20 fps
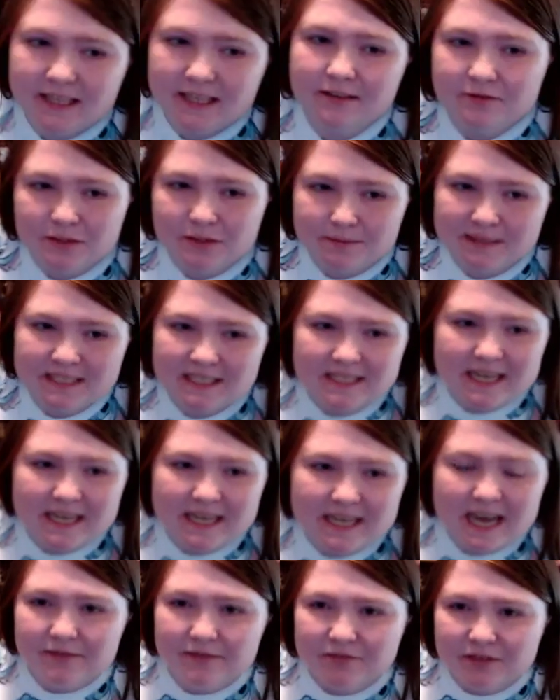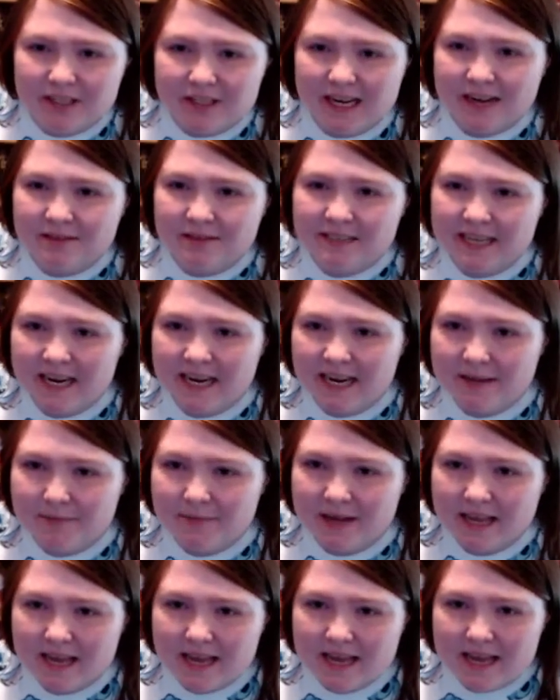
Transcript: gives me time for downtime